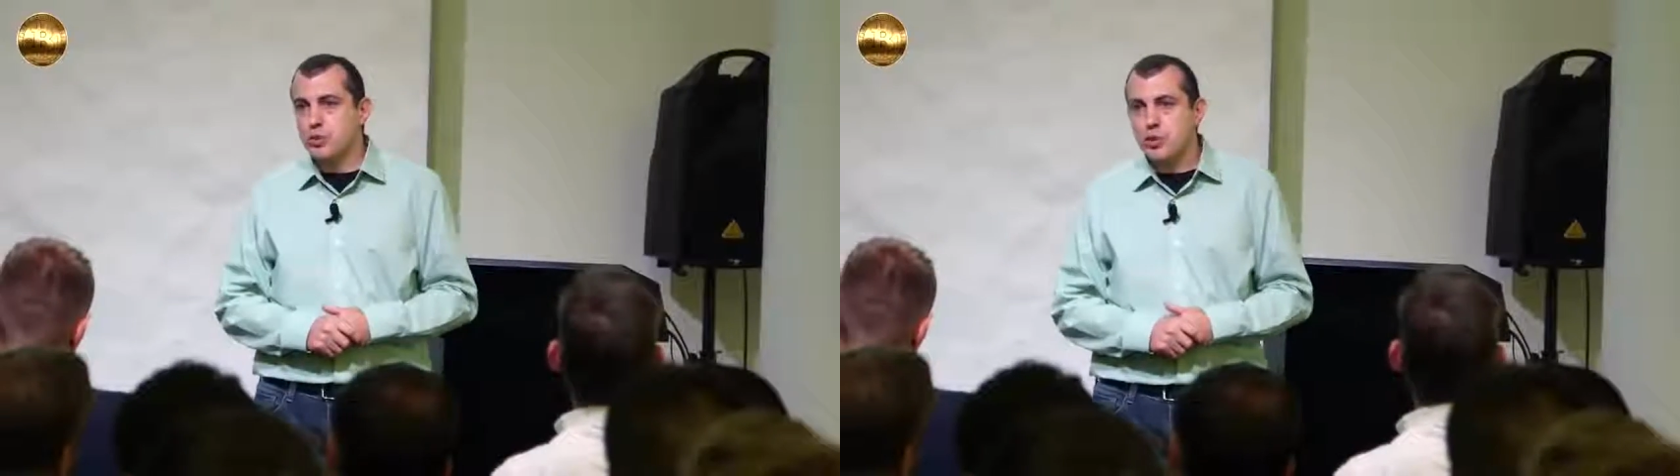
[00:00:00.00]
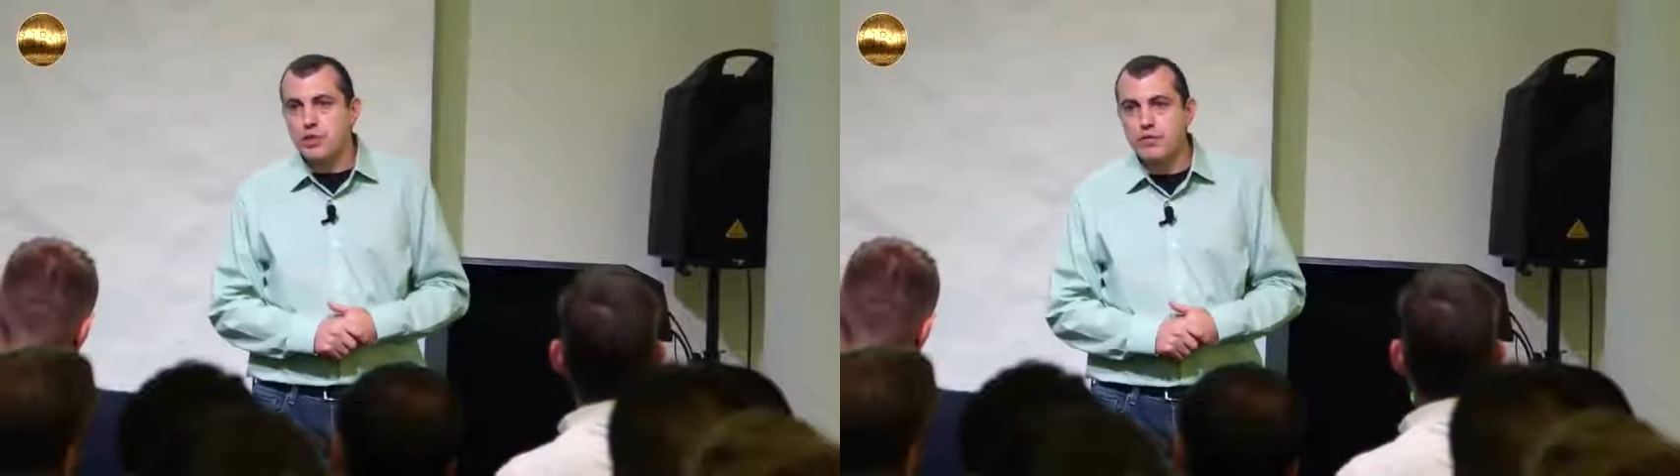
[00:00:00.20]

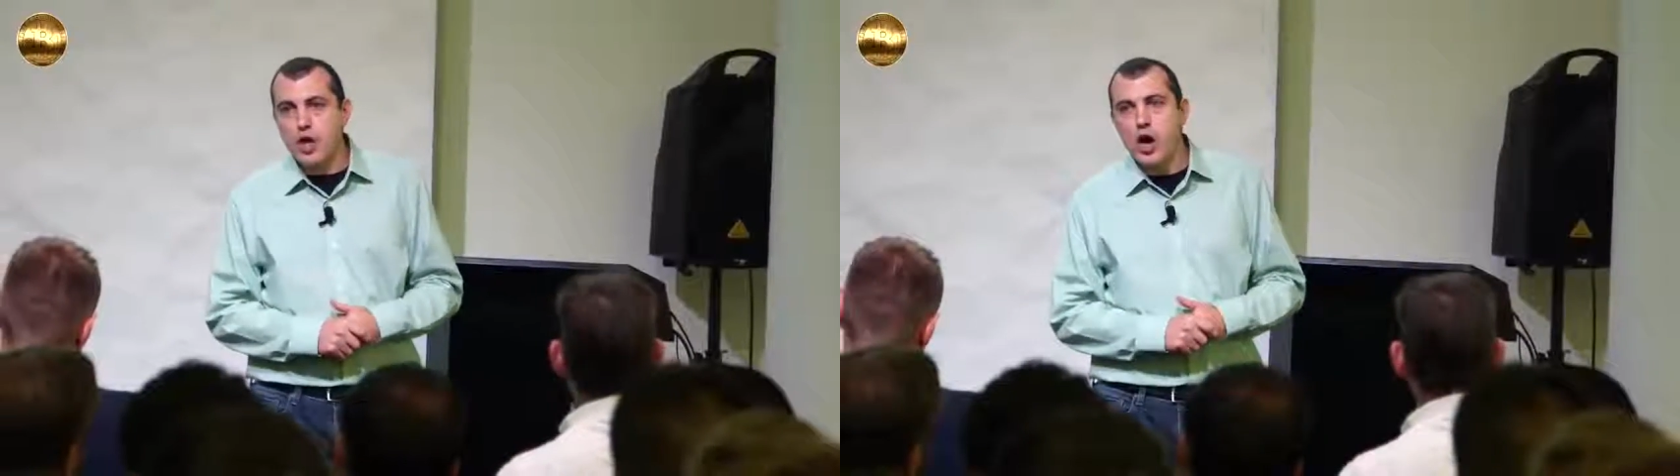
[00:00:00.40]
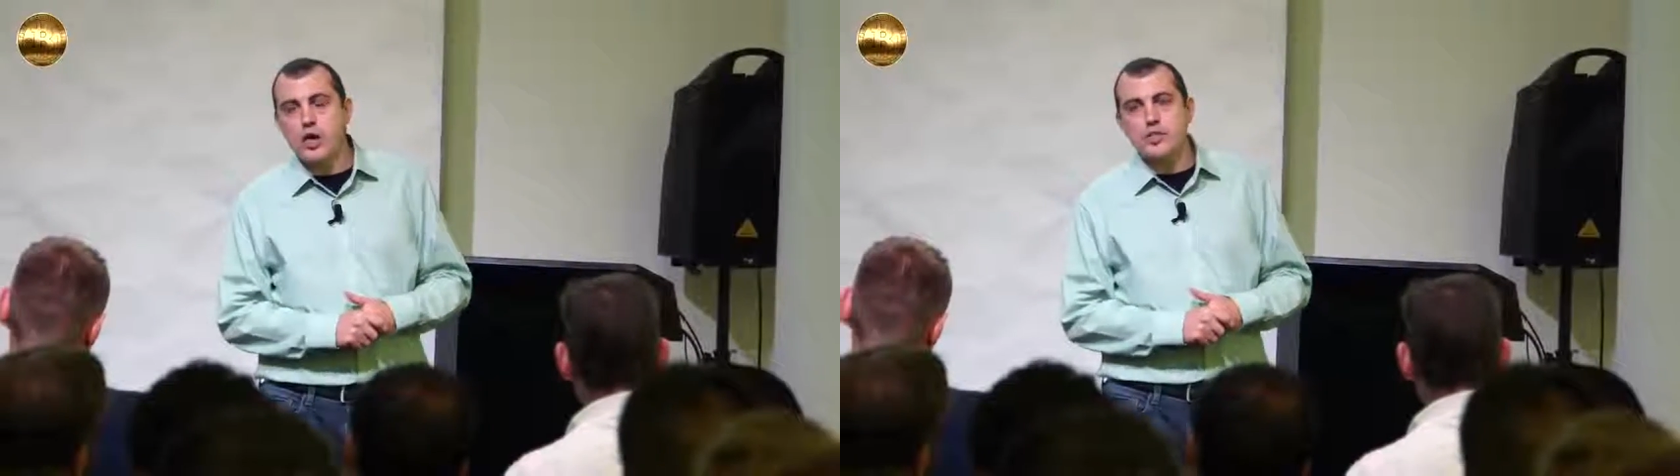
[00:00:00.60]
rule of
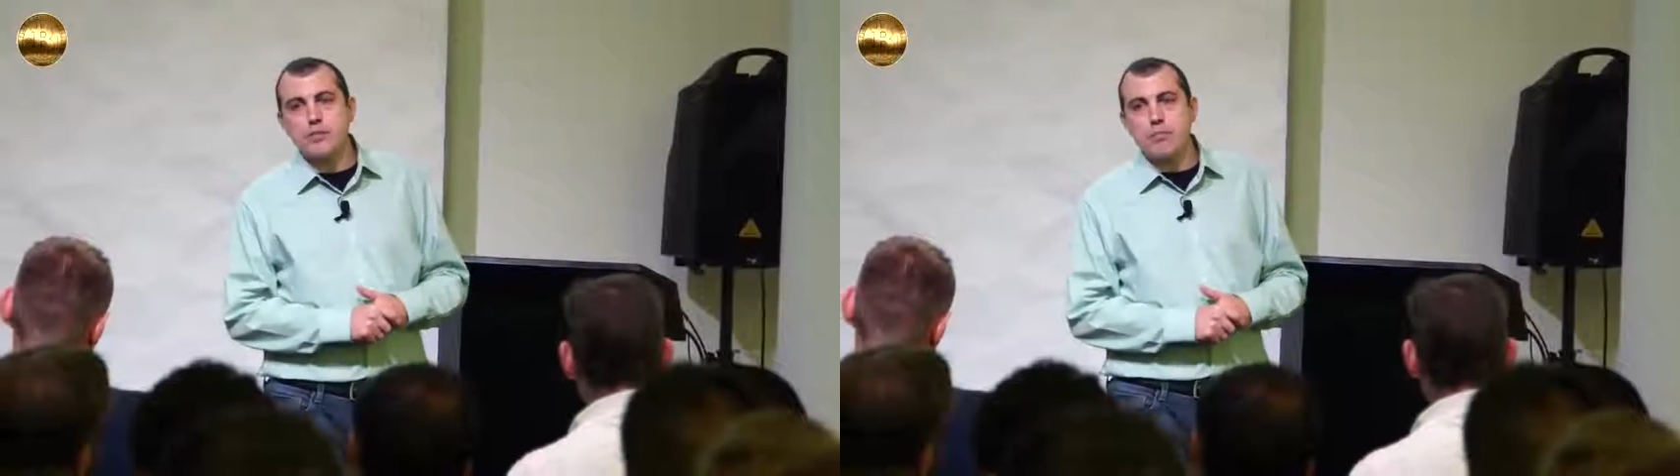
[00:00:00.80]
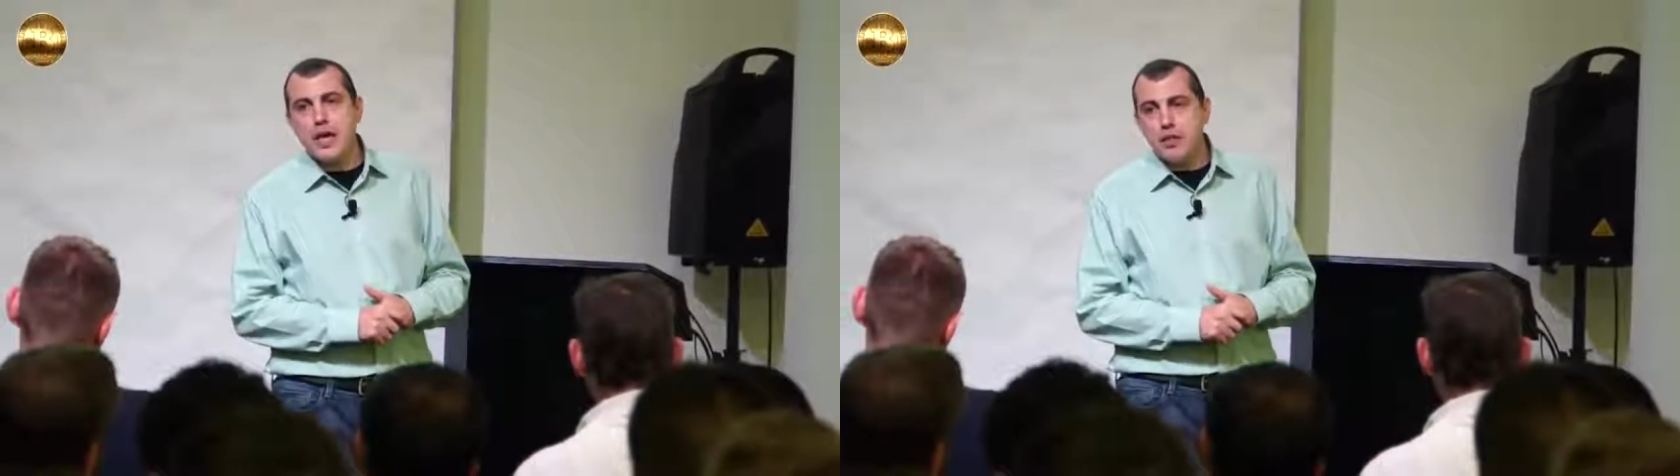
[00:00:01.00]
law
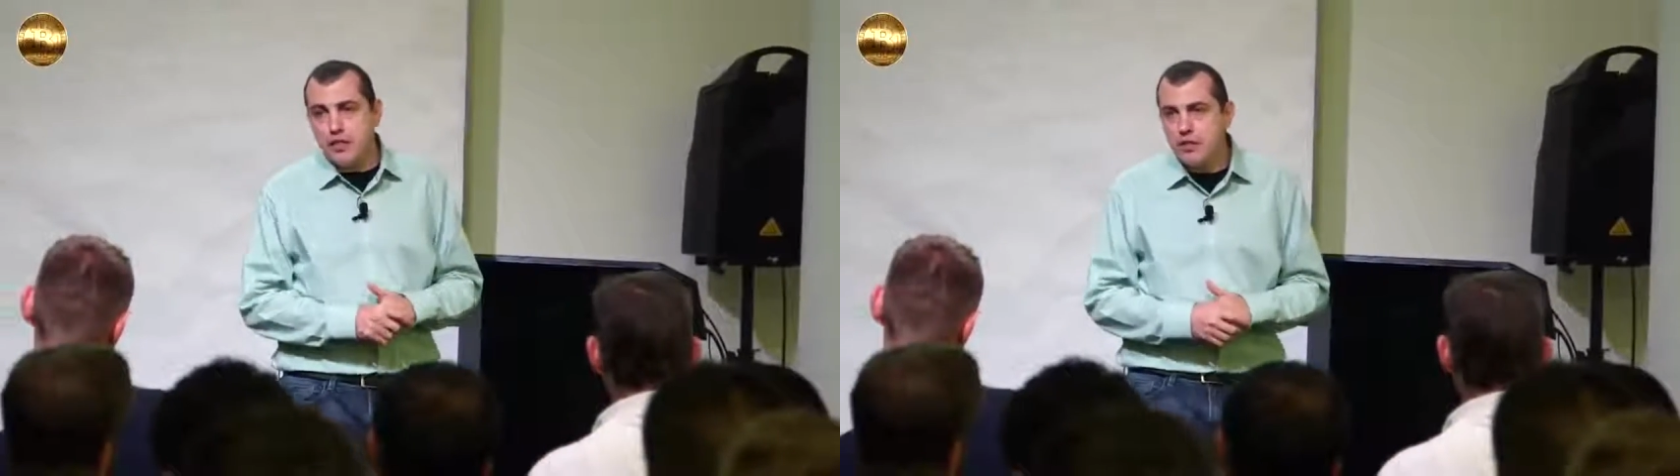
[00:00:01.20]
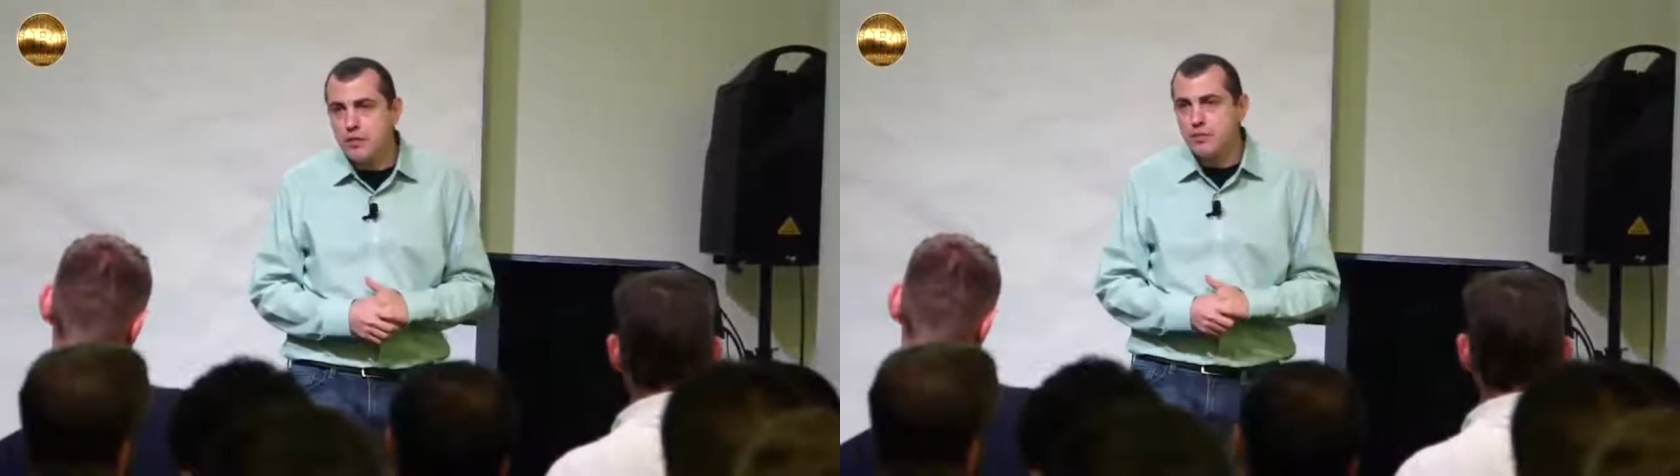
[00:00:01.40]
is a
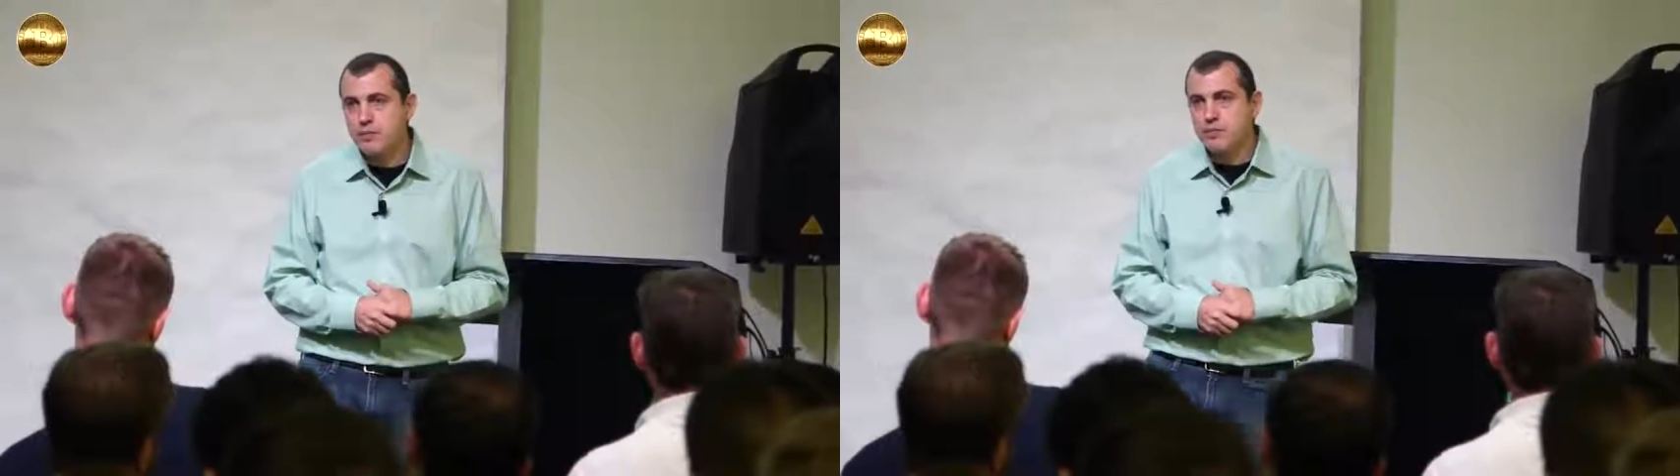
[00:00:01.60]
myth.